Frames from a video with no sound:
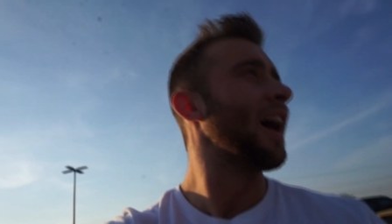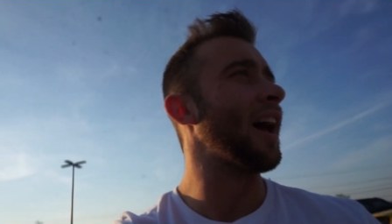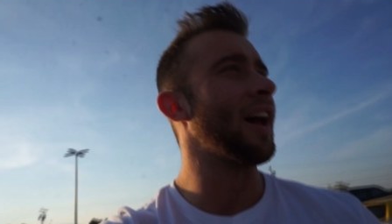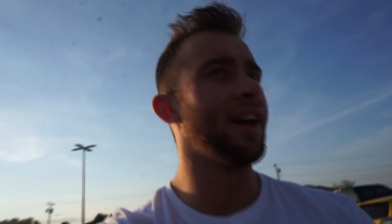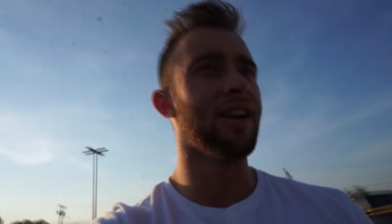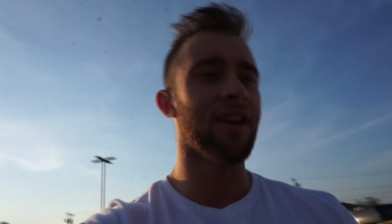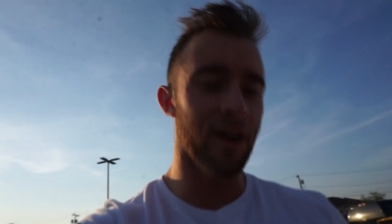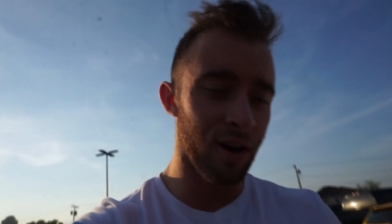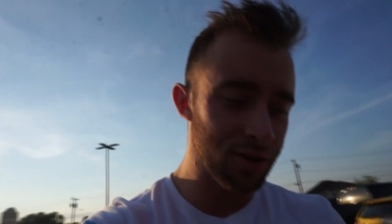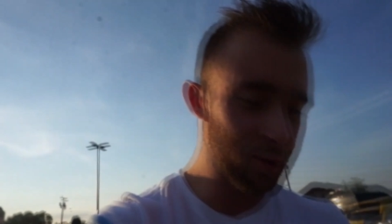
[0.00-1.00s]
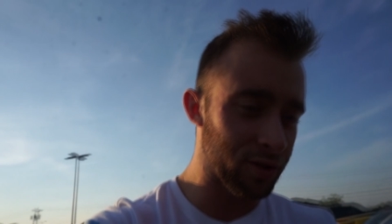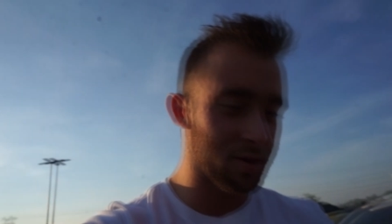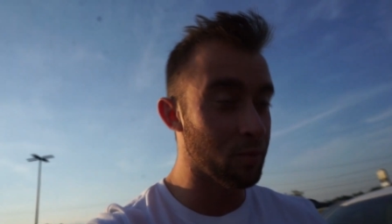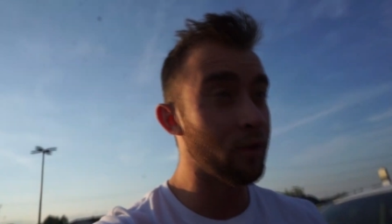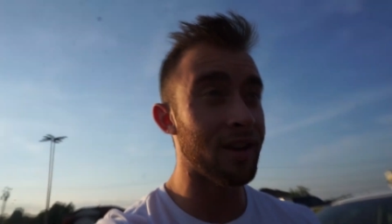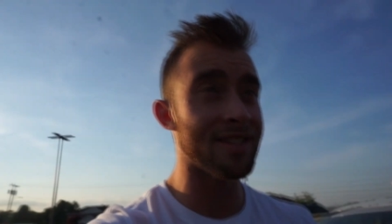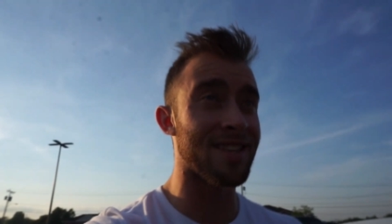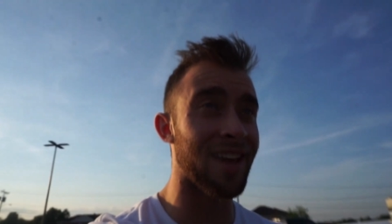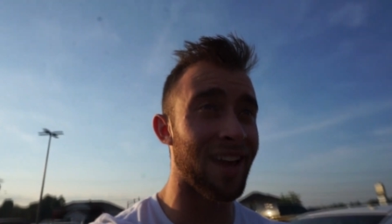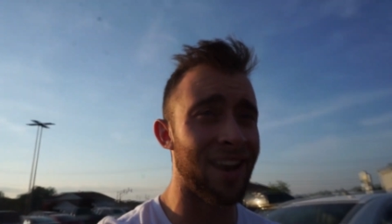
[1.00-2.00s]
and all sorts of movies
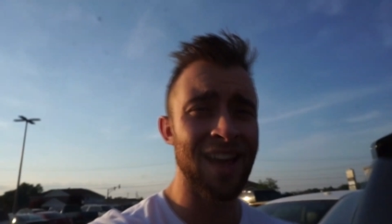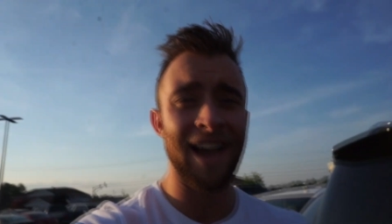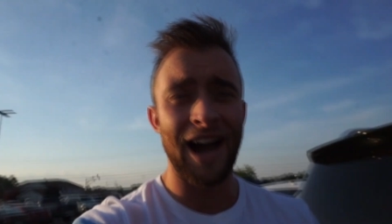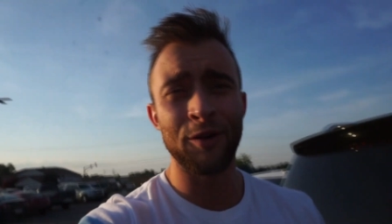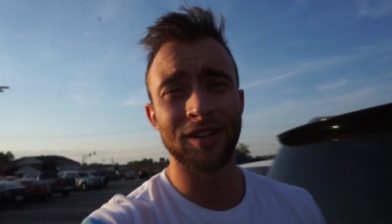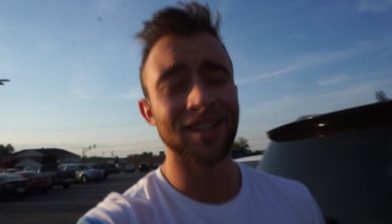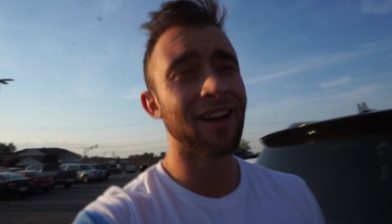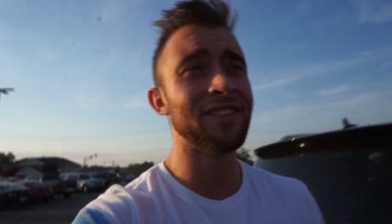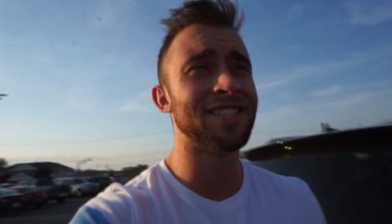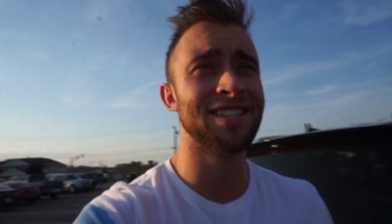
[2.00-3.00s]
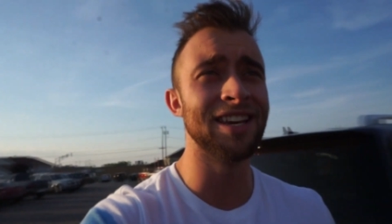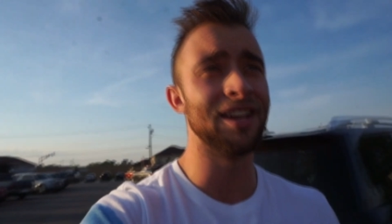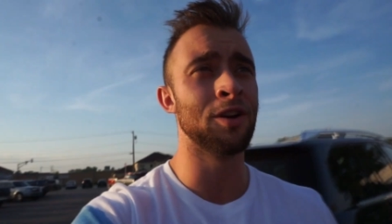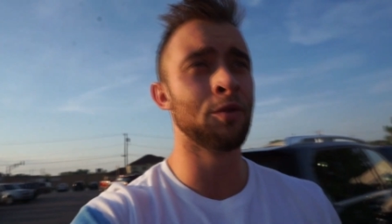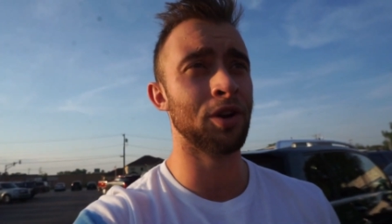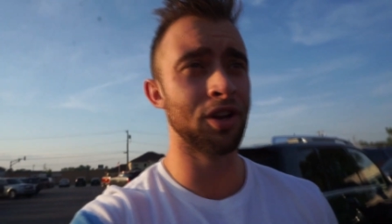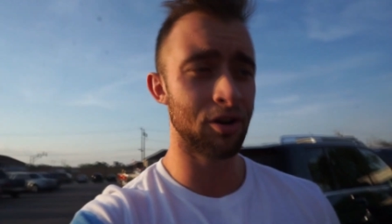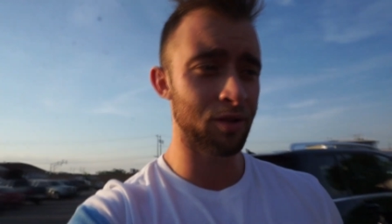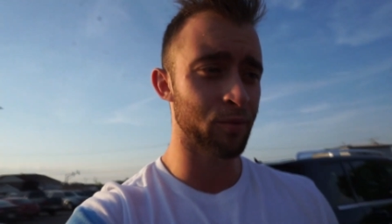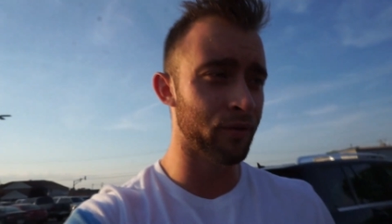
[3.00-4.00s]
that I would love to see, when you
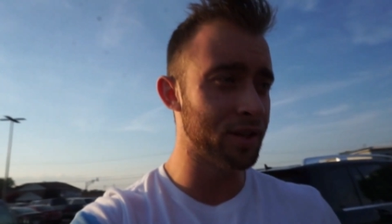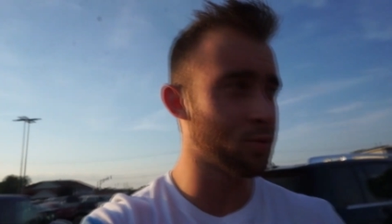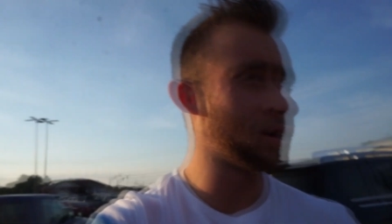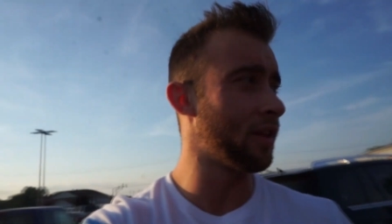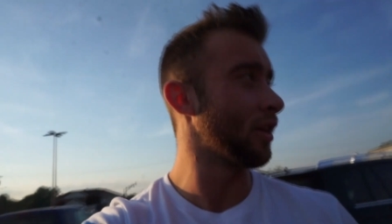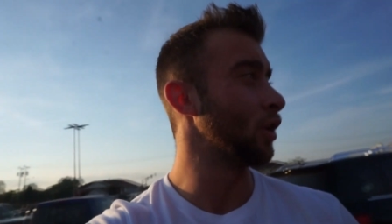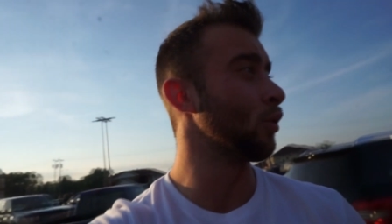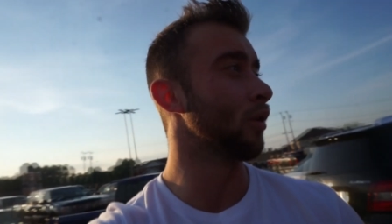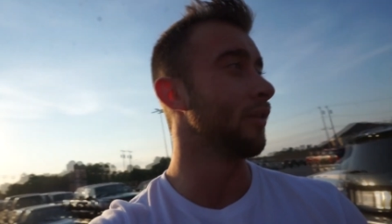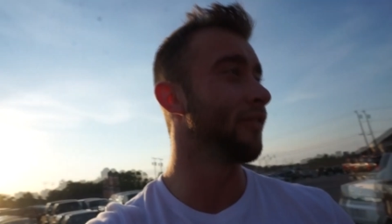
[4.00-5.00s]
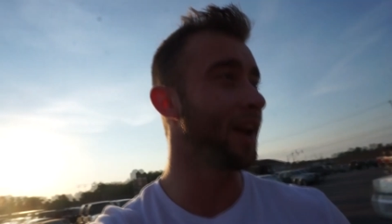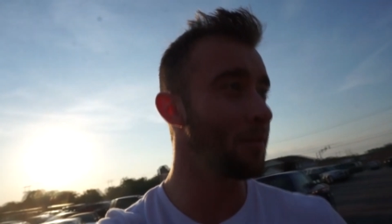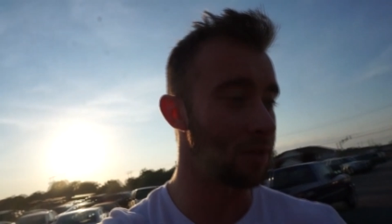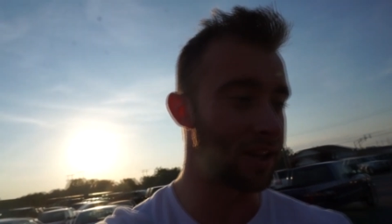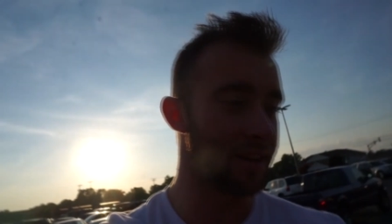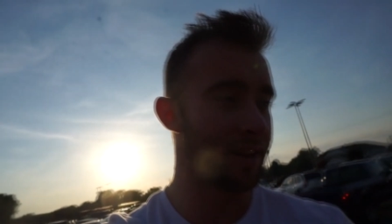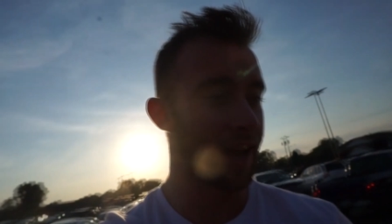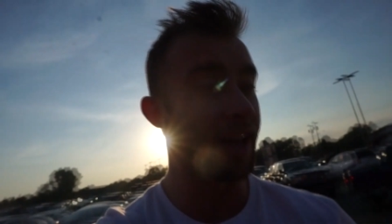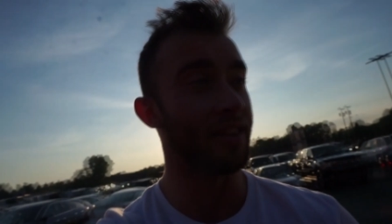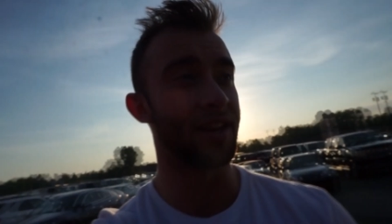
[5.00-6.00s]
go to the movies with your family
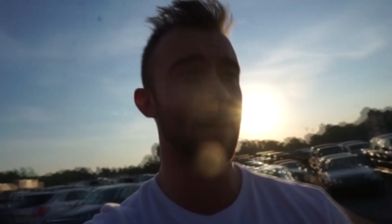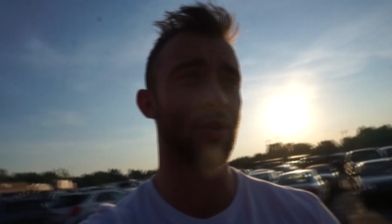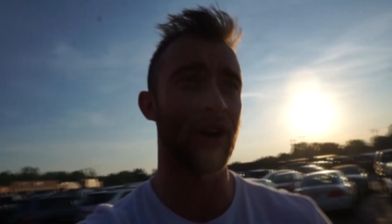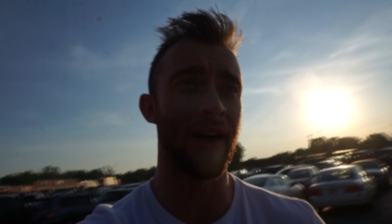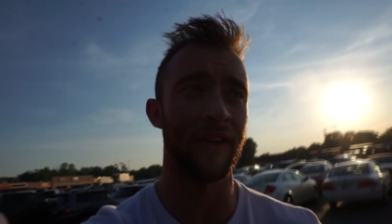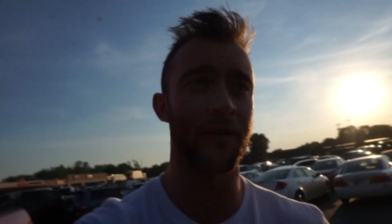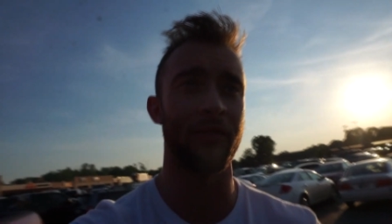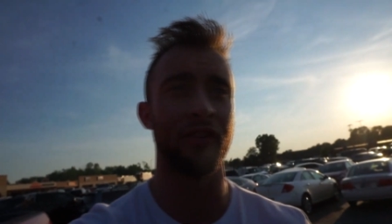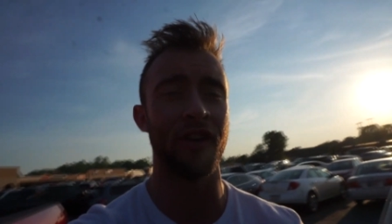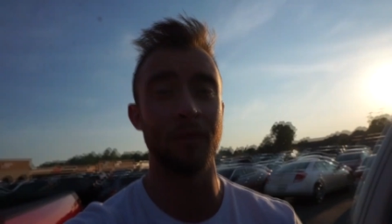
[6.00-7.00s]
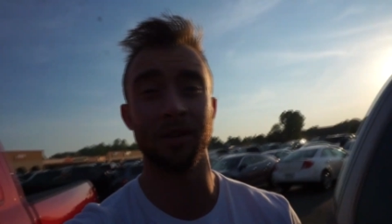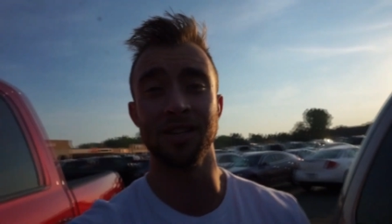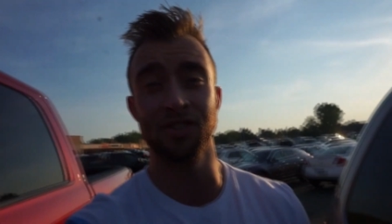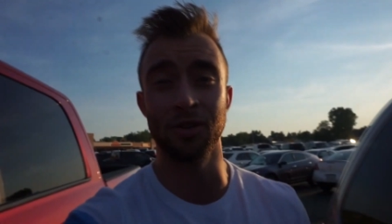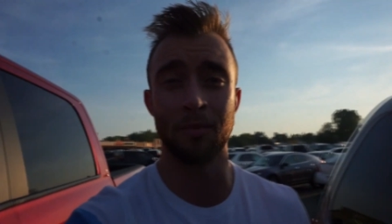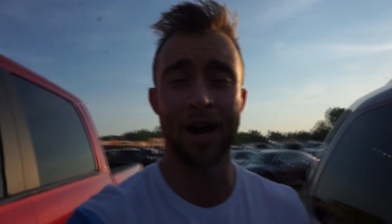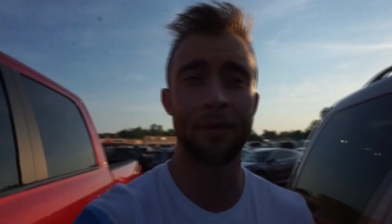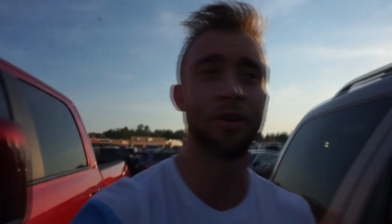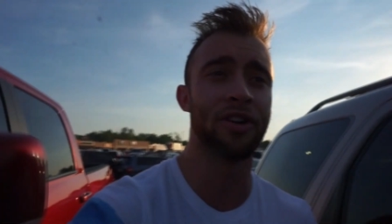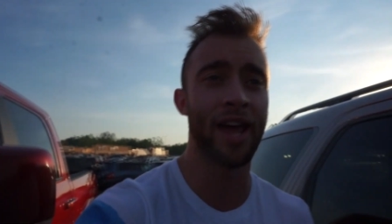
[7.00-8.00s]
and the demographic of your family is your
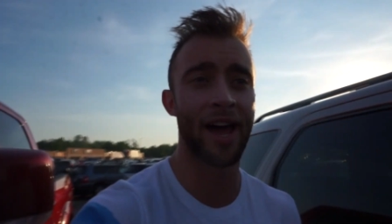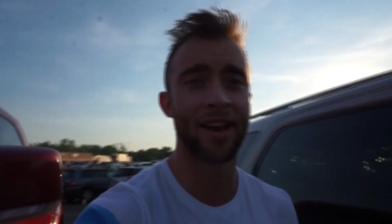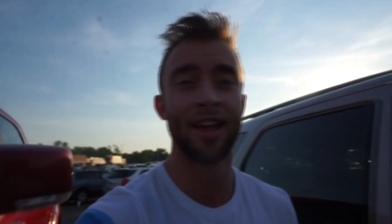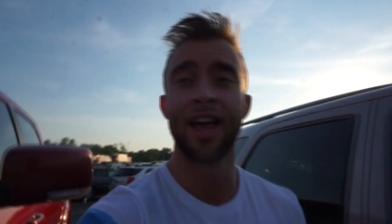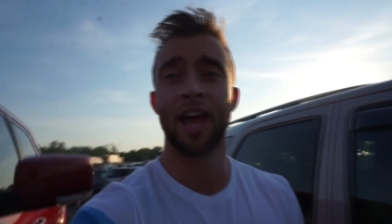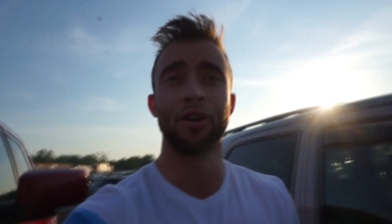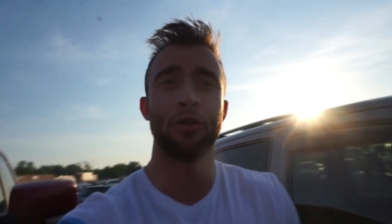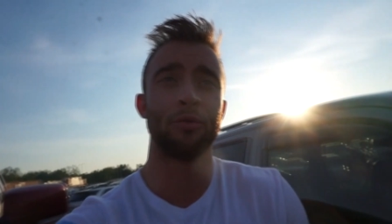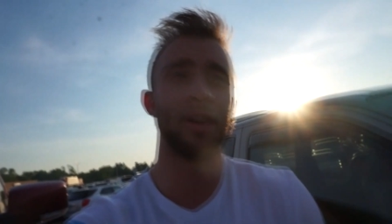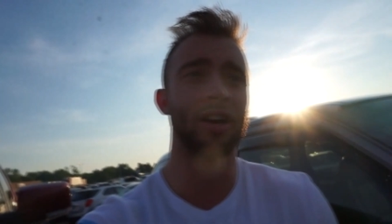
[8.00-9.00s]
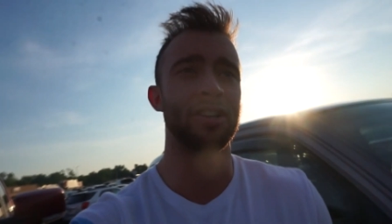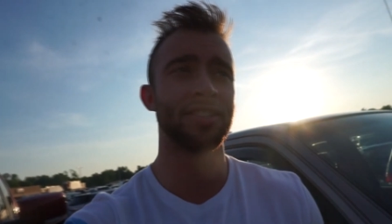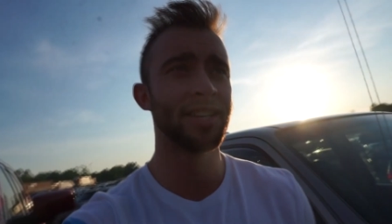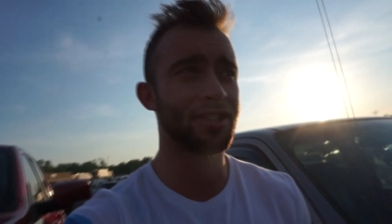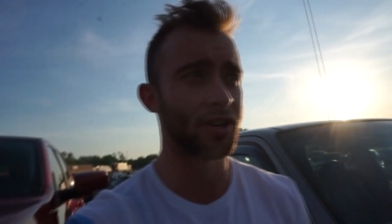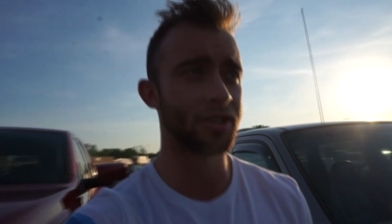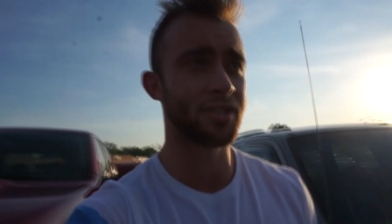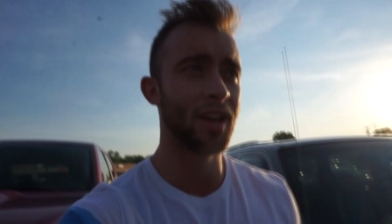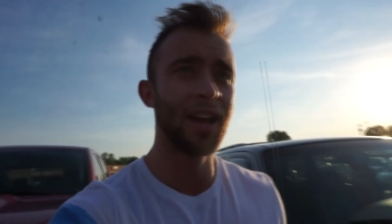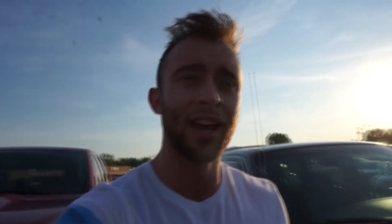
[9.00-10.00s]
mom, your dad, and your three younger sisters,